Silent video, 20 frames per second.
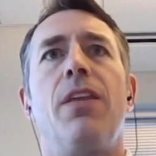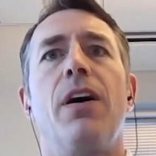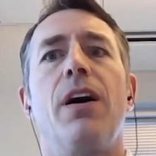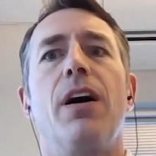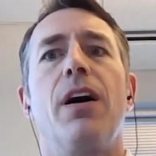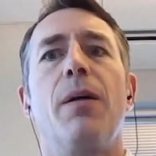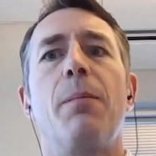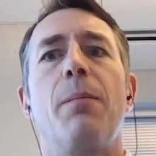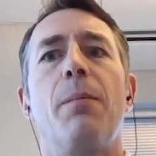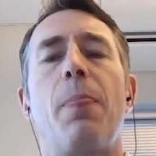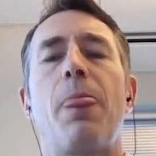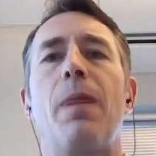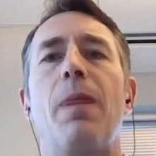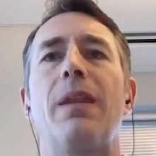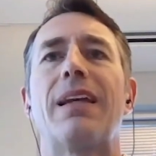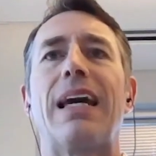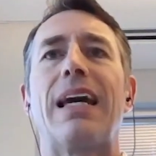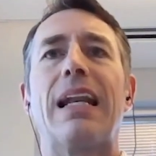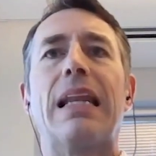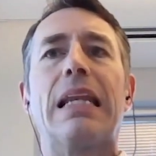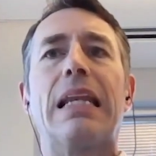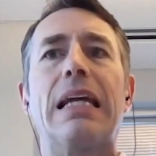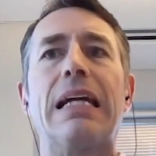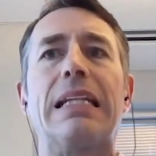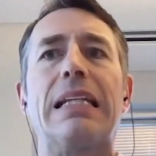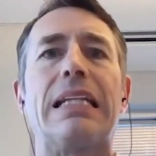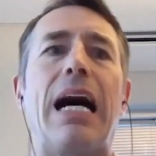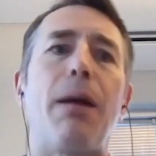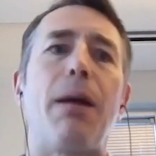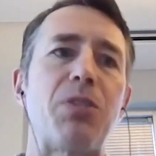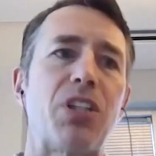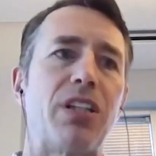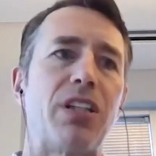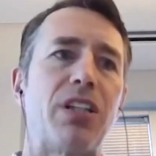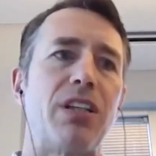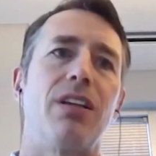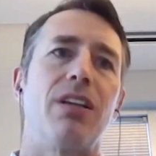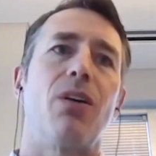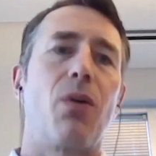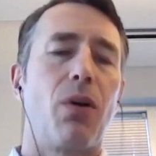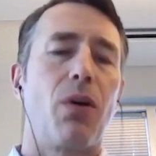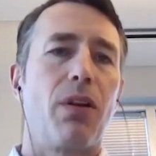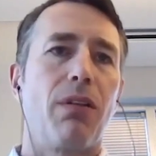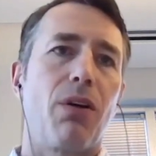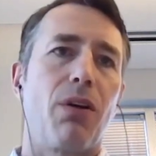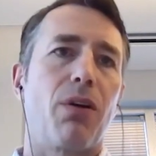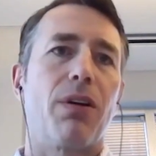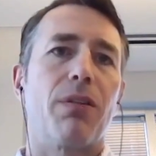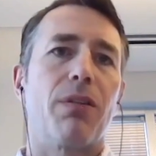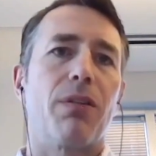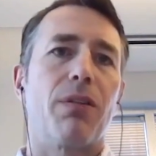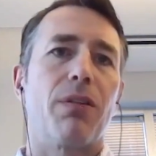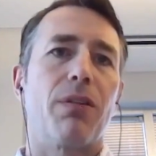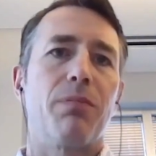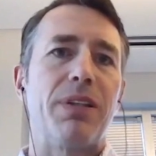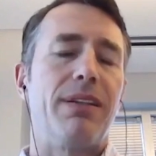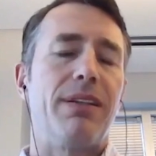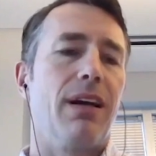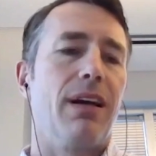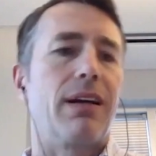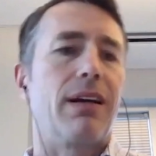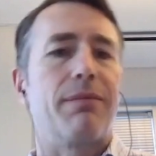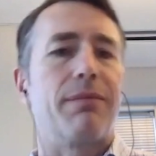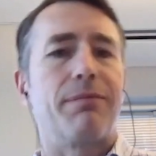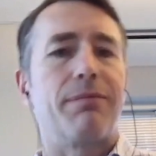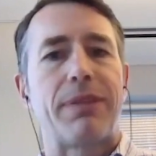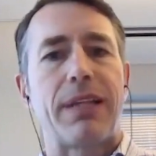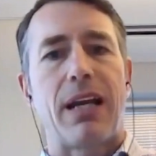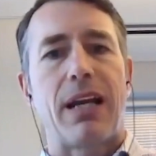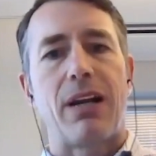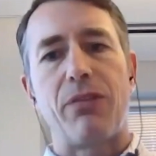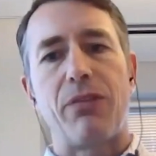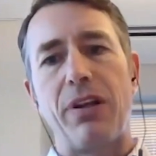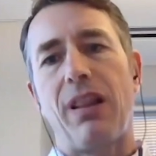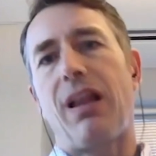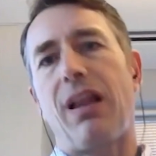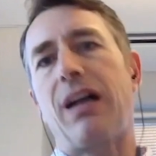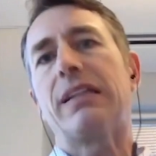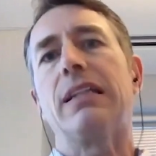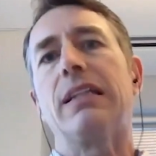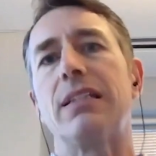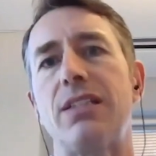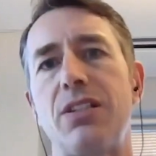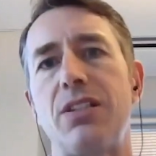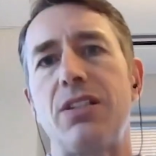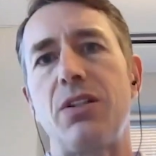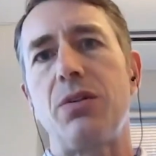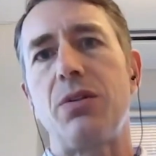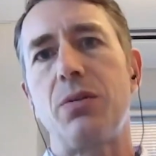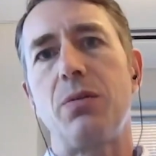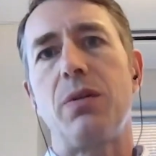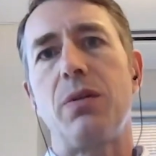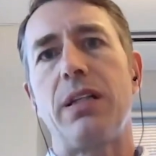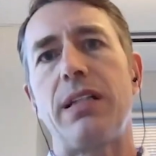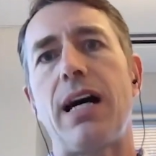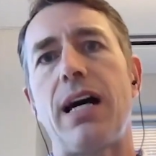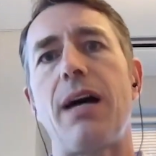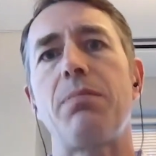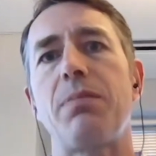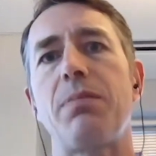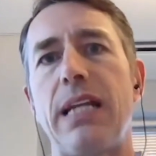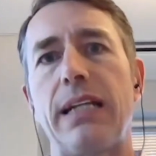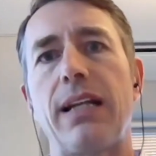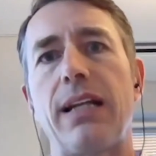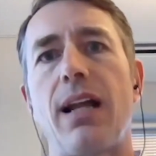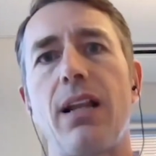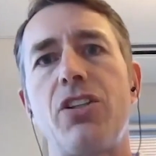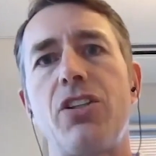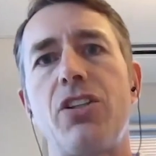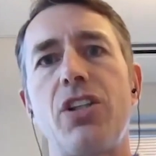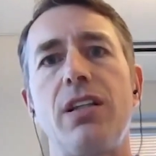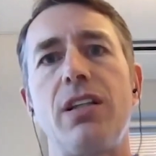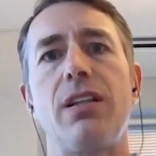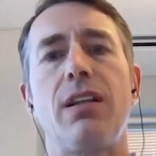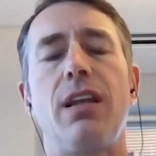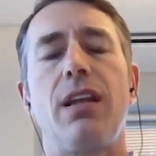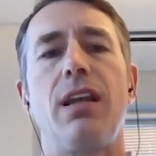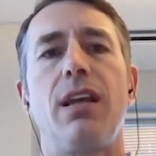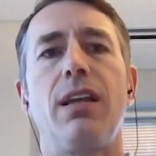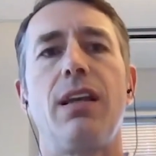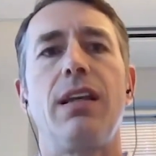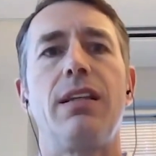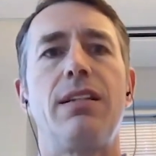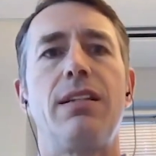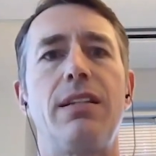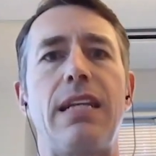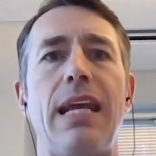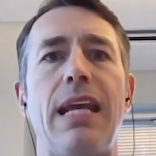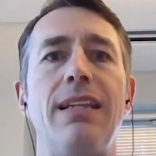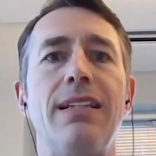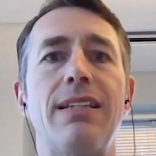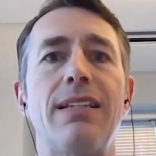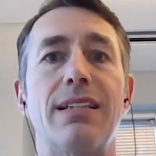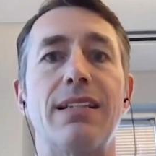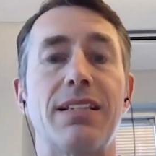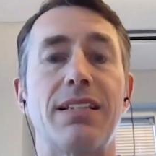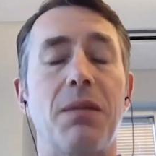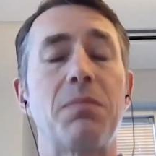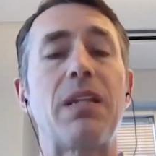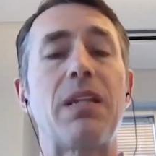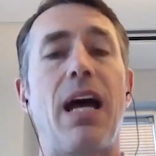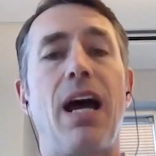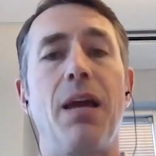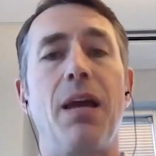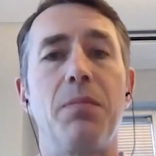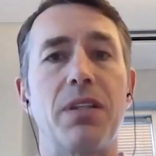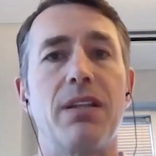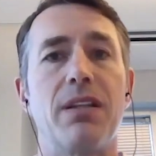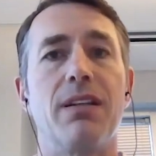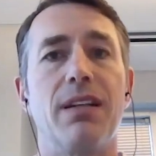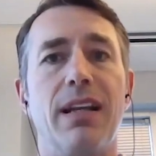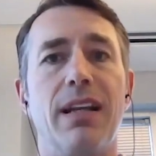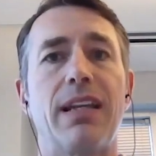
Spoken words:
the kind of the adoption or the kind of reluctance to adopt technology. It tends to sometimes, and